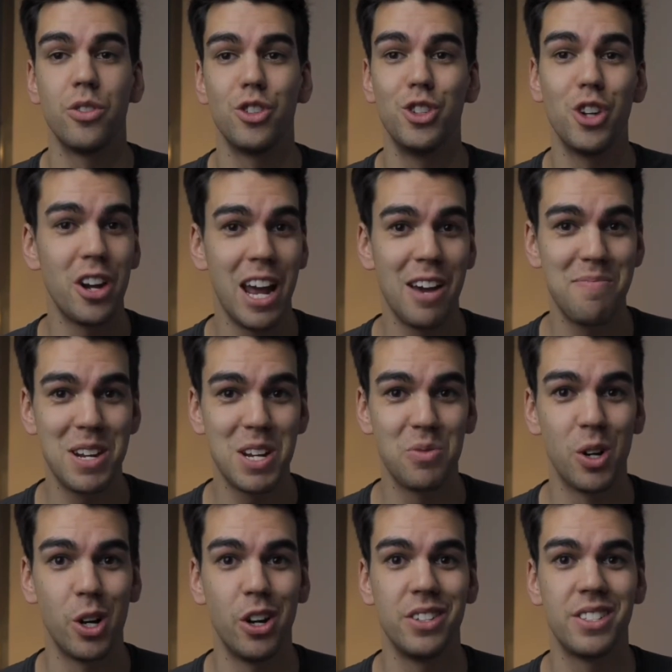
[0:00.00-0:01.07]
You don't have many
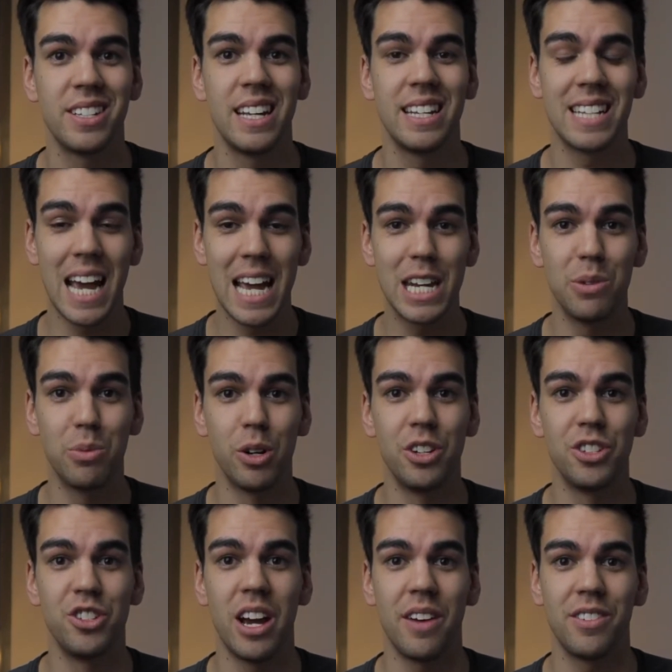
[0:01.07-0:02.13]
words, it's 80
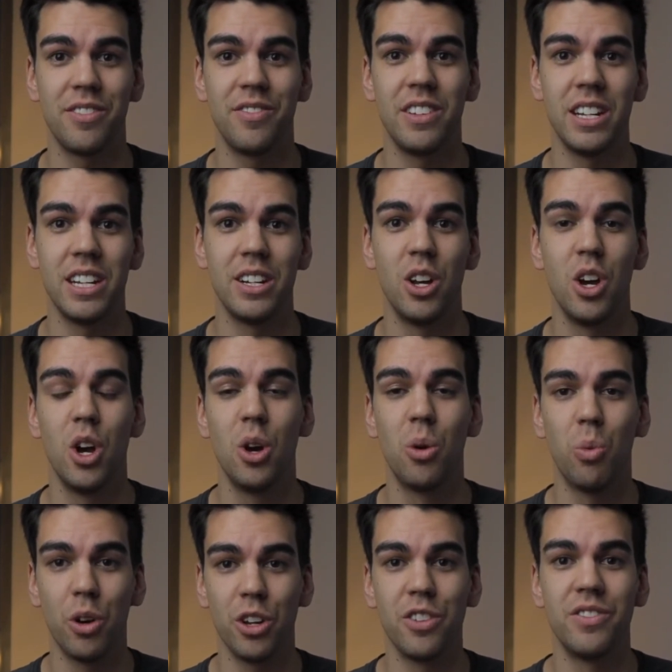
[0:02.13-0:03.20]
words. You have to fit in
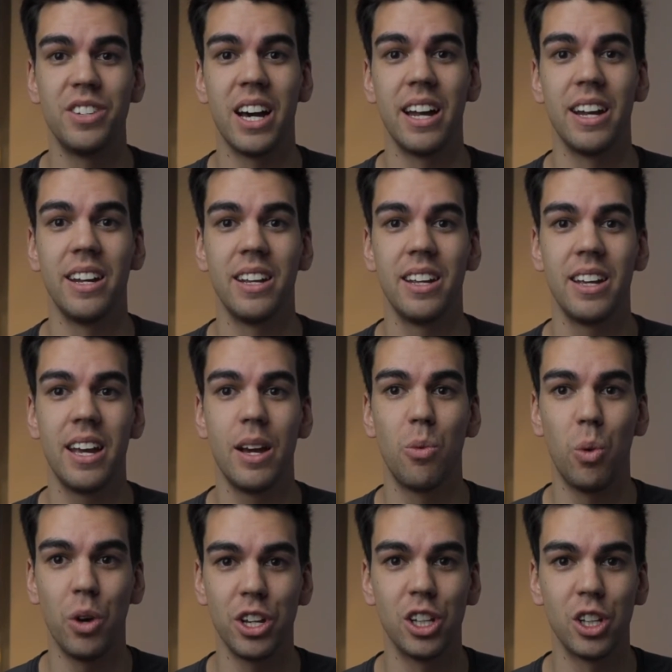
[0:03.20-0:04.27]
what you've done,
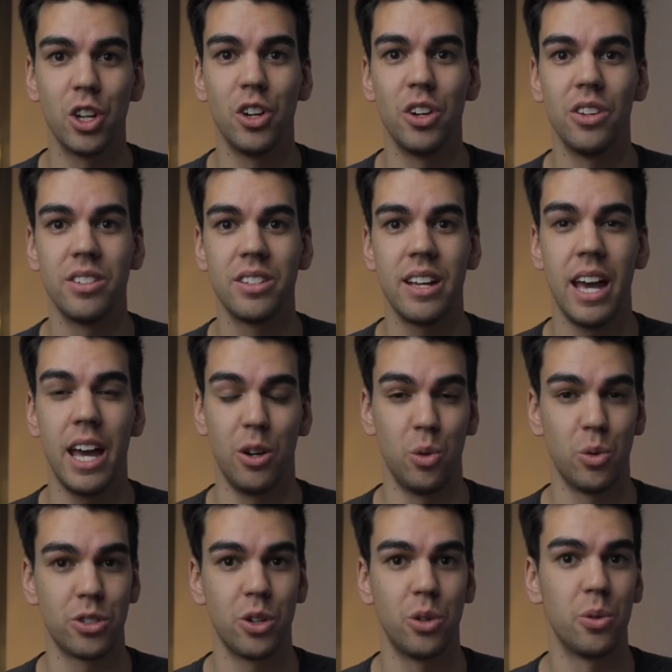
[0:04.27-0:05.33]
what you learned, and
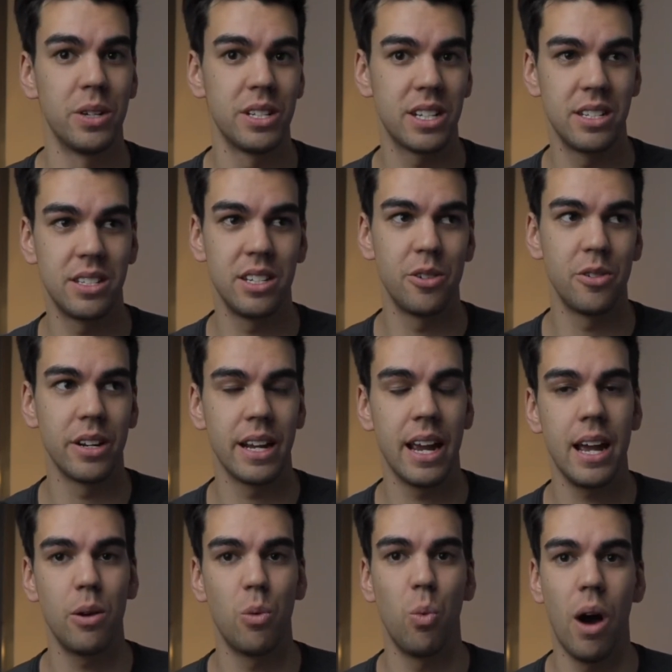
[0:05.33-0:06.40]
also always considering
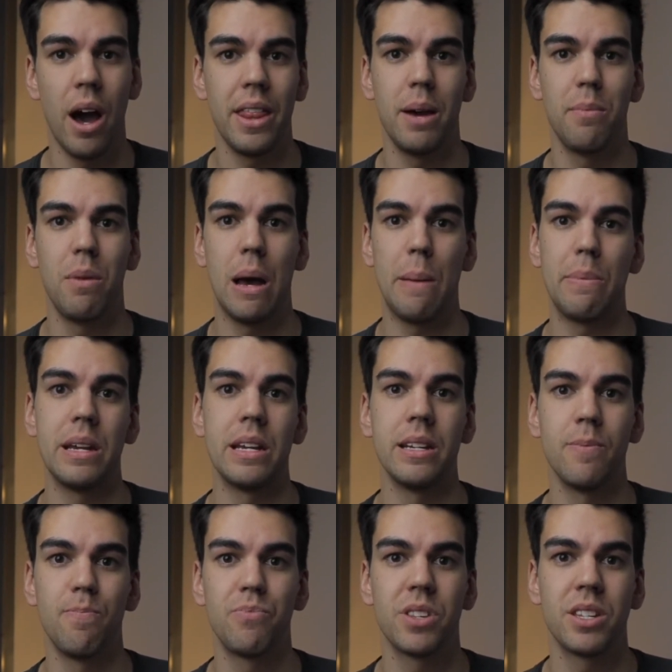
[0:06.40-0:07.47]
why that might
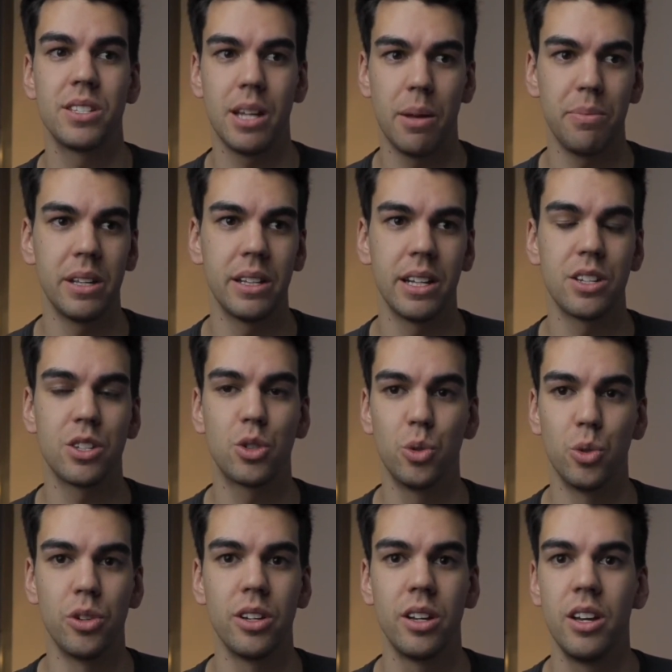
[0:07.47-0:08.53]
be something that's
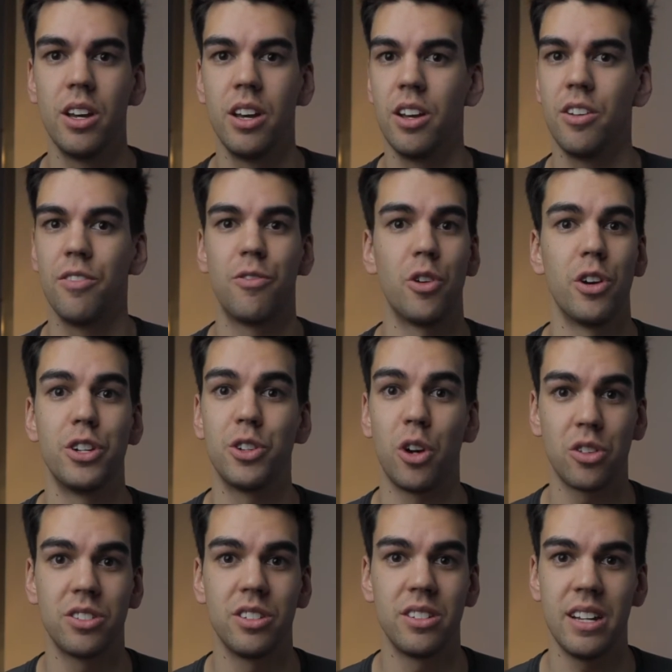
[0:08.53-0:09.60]
good for a
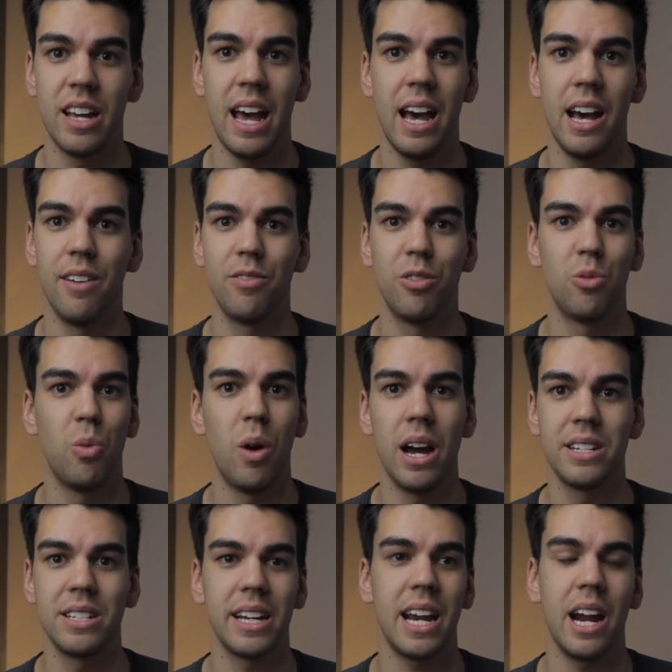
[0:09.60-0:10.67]
doctor to have. Why
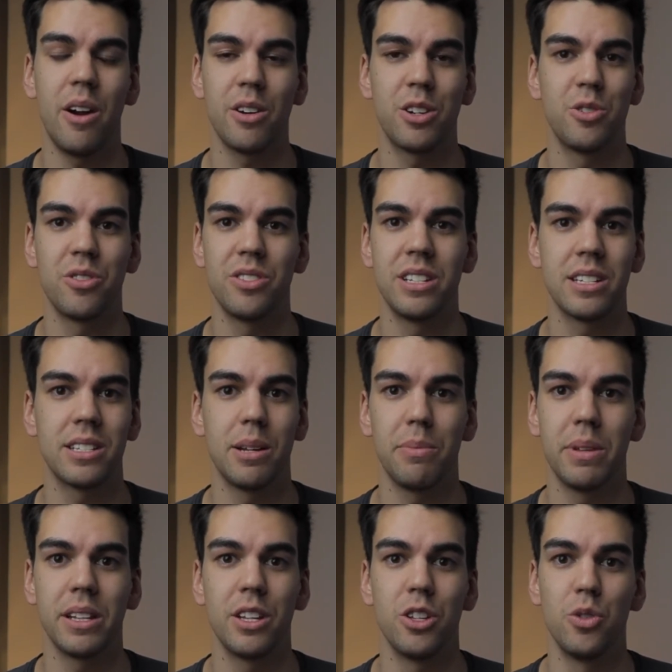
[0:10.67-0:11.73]
is that characteristic
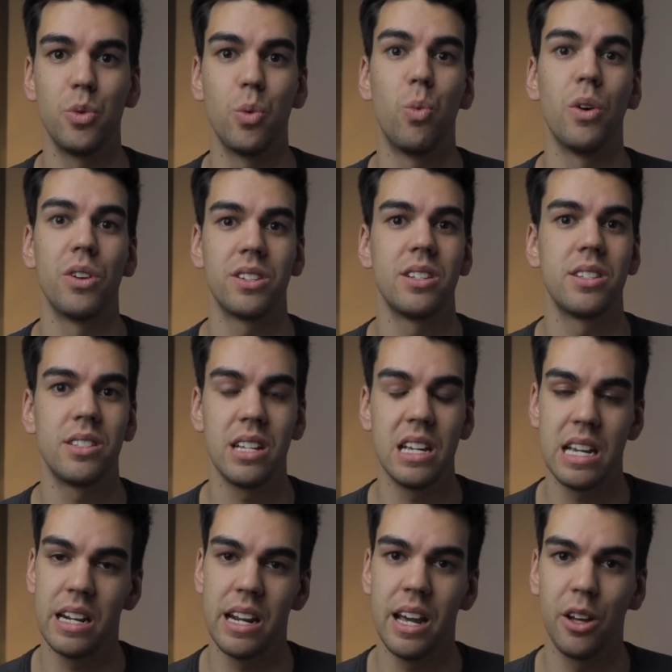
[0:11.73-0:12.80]
something that you would want to
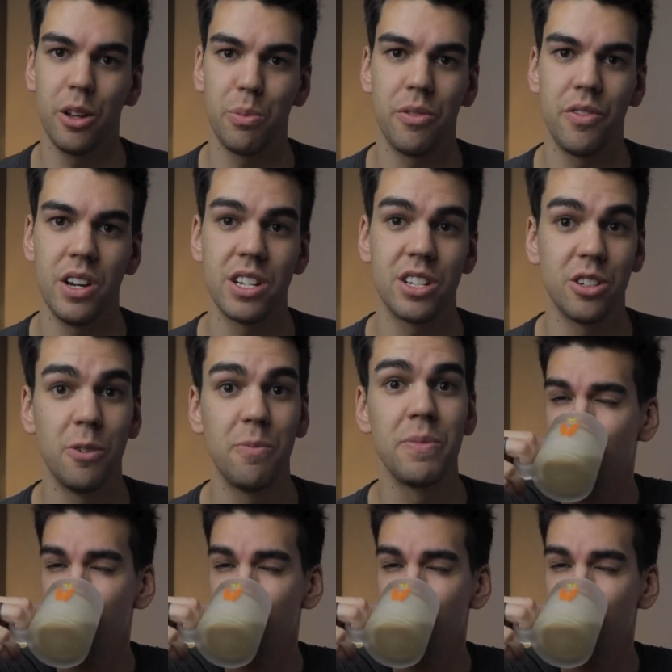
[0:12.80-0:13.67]
see in a health professional?